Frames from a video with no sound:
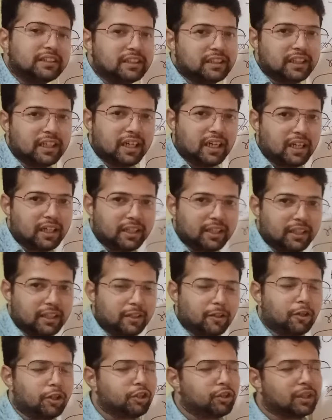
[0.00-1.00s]

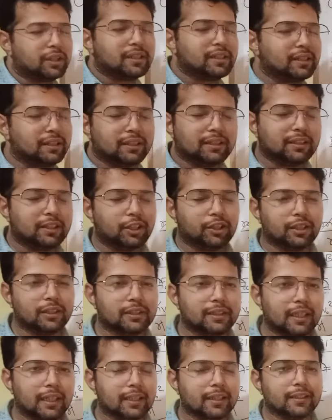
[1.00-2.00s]
gre, or you
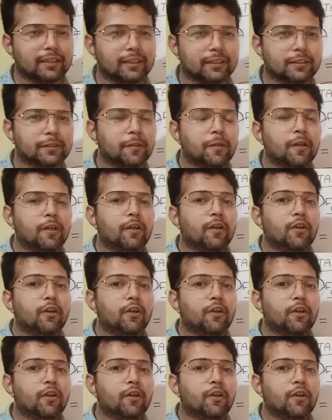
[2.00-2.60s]
can say like this: